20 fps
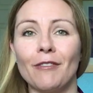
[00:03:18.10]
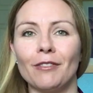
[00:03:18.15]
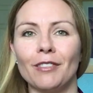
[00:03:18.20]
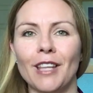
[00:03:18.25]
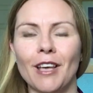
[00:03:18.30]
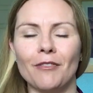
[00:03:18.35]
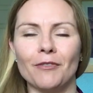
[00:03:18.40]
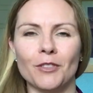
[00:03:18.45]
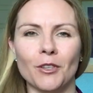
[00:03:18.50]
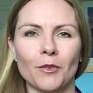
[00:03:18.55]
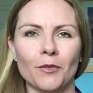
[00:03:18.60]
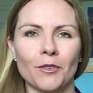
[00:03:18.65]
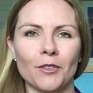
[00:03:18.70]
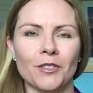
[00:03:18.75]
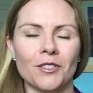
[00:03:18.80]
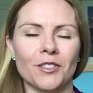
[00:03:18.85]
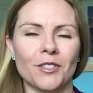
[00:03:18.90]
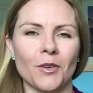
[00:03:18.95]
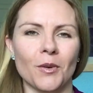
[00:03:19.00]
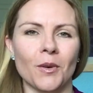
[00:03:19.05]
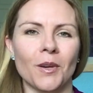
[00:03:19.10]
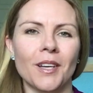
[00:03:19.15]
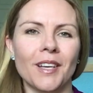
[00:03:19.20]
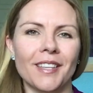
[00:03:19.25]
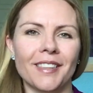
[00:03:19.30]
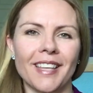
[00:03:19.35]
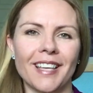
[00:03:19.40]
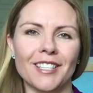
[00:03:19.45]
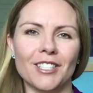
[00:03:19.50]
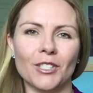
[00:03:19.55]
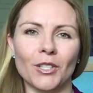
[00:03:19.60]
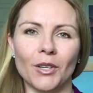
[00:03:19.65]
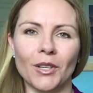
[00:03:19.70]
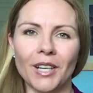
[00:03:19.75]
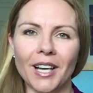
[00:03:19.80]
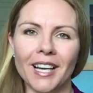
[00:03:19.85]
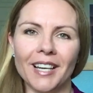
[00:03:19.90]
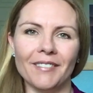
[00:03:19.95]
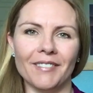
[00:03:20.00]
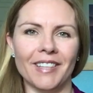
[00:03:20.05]
leftovers. So they
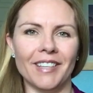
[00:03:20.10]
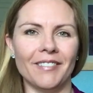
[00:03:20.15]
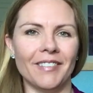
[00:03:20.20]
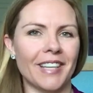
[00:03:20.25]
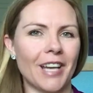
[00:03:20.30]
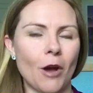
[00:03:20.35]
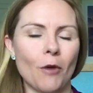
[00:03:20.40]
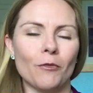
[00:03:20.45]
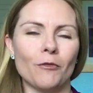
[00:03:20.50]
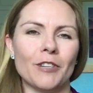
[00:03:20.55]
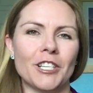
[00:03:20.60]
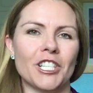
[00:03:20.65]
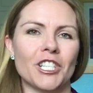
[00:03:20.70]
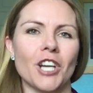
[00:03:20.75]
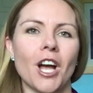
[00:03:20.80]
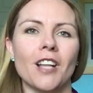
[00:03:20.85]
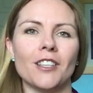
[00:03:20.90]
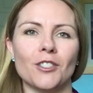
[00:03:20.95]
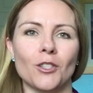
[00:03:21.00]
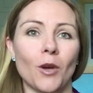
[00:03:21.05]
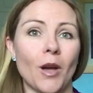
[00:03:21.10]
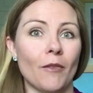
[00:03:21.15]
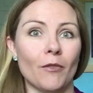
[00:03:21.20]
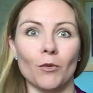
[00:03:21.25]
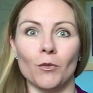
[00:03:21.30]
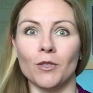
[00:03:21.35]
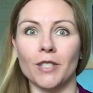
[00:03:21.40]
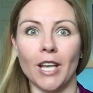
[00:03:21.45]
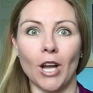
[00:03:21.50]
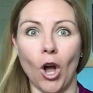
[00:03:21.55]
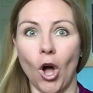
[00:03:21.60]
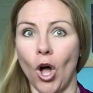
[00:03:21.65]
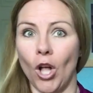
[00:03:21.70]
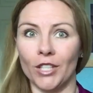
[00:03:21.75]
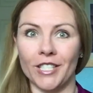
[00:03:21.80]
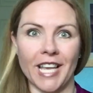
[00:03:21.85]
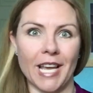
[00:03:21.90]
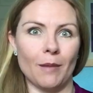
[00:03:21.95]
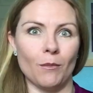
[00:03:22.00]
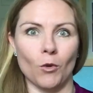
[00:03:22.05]
start kind of giving out free shots. So everyone's like,
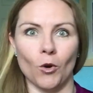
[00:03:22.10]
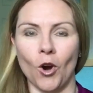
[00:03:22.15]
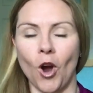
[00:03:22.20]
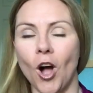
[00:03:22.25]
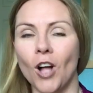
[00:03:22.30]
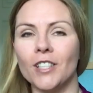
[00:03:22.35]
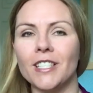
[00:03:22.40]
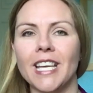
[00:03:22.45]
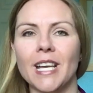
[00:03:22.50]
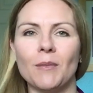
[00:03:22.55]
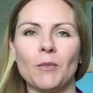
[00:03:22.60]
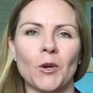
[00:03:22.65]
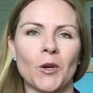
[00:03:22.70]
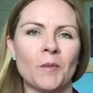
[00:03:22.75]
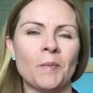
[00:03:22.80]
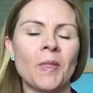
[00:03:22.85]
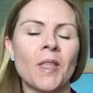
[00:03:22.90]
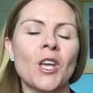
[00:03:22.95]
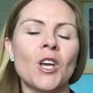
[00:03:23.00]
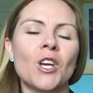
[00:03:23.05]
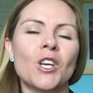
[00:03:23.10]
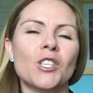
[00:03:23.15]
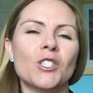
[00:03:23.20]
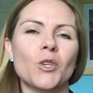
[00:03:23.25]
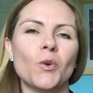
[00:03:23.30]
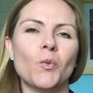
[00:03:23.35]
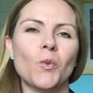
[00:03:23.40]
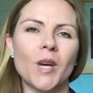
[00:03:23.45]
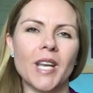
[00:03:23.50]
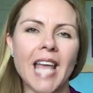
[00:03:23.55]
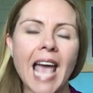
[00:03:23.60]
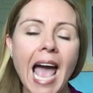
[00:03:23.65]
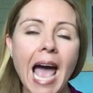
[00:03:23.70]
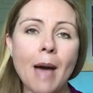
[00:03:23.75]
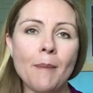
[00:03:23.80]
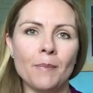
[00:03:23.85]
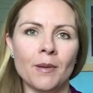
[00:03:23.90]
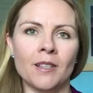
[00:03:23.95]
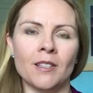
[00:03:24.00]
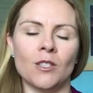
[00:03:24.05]
I'll take more, I'll take more. So what
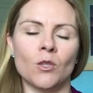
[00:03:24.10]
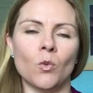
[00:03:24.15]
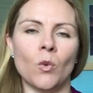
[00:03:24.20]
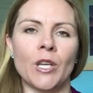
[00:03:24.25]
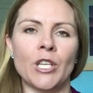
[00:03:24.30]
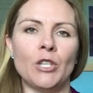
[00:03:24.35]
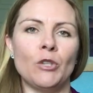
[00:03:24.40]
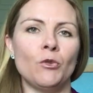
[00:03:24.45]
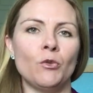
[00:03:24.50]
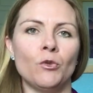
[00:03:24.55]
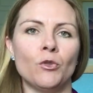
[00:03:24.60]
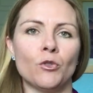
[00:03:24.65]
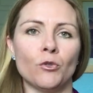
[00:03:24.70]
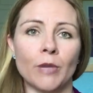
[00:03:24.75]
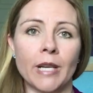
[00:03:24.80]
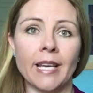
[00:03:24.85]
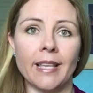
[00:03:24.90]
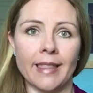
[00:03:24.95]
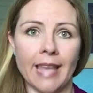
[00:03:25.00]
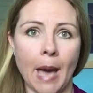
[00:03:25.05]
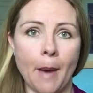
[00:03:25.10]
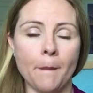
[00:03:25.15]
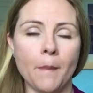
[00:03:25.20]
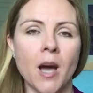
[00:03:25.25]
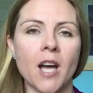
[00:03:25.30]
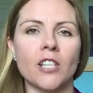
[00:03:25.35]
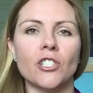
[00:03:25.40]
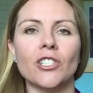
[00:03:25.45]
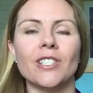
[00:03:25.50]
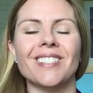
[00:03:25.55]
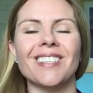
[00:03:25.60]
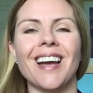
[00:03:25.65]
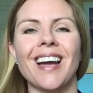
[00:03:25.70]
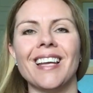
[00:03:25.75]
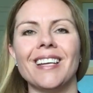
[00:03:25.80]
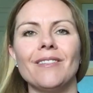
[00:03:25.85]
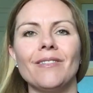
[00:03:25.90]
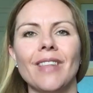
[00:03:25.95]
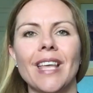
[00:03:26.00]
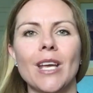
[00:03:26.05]
happens when you drink that much? It's
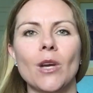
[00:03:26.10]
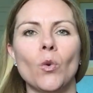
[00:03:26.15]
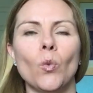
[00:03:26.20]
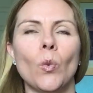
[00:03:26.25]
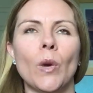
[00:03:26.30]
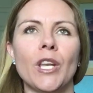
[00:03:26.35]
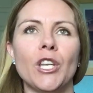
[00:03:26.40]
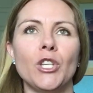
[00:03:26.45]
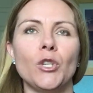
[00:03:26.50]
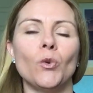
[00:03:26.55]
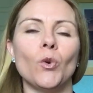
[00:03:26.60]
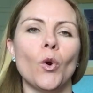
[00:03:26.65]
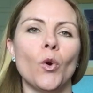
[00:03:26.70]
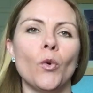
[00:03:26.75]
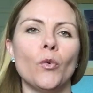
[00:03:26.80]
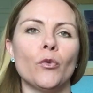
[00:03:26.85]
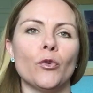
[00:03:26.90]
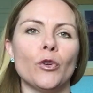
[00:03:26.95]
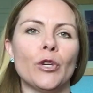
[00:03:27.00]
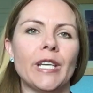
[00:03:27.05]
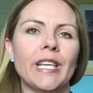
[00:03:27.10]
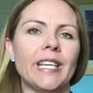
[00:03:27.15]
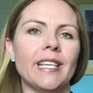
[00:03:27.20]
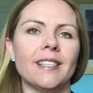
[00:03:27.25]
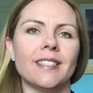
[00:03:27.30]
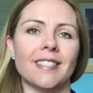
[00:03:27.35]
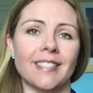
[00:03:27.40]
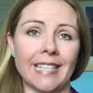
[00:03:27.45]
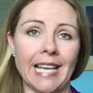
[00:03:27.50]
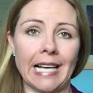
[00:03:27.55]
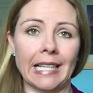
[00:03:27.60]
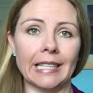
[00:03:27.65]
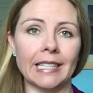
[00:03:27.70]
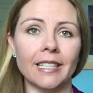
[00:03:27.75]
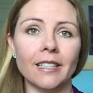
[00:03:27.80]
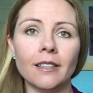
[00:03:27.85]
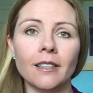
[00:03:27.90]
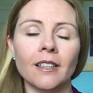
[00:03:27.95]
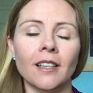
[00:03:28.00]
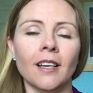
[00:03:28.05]
kind of like when you overeat
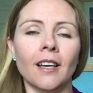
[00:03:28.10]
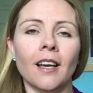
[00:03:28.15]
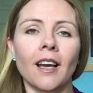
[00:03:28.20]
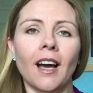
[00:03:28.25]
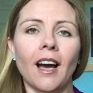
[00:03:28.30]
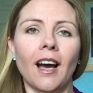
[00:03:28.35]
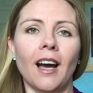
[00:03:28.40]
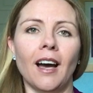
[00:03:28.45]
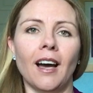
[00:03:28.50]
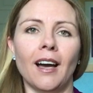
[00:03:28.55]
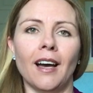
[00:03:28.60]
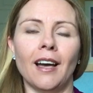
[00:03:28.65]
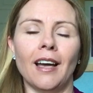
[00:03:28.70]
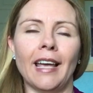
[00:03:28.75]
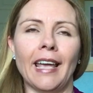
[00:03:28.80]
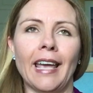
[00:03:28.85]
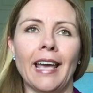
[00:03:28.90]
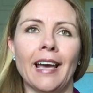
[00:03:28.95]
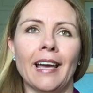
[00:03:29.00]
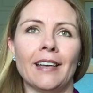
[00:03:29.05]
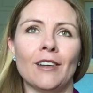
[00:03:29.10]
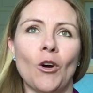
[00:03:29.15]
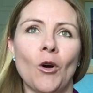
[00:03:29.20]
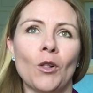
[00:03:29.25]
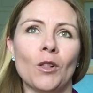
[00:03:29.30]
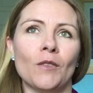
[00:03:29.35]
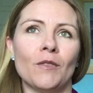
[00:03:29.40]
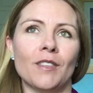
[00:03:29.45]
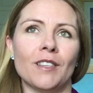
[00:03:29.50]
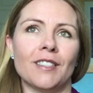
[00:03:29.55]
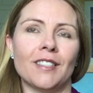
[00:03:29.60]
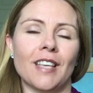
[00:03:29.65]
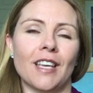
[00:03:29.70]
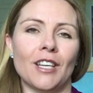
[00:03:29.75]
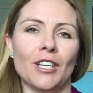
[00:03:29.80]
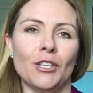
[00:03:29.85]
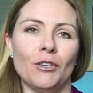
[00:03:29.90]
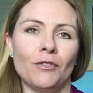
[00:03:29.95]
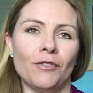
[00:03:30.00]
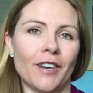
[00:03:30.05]
salad uh, and all of a
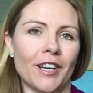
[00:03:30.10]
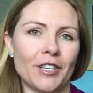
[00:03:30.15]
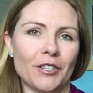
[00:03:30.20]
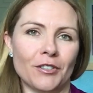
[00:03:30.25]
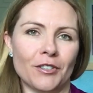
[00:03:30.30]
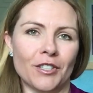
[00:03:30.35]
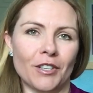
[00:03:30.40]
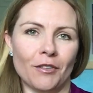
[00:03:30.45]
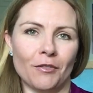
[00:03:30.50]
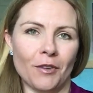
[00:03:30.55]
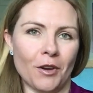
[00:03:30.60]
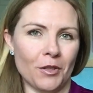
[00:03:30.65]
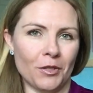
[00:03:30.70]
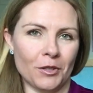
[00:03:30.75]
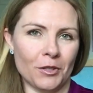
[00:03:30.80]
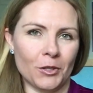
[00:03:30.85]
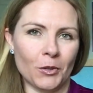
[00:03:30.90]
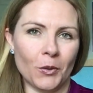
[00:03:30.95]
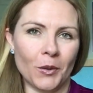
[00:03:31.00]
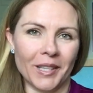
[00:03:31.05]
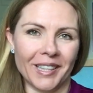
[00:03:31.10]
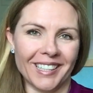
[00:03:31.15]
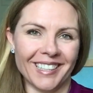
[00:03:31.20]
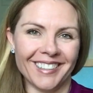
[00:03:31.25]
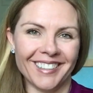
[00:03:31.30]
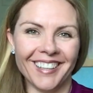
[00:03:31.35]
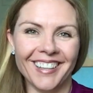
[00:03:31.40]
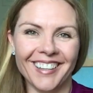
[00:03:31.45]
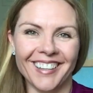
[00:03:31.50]
sudden you find yourself on the toilet.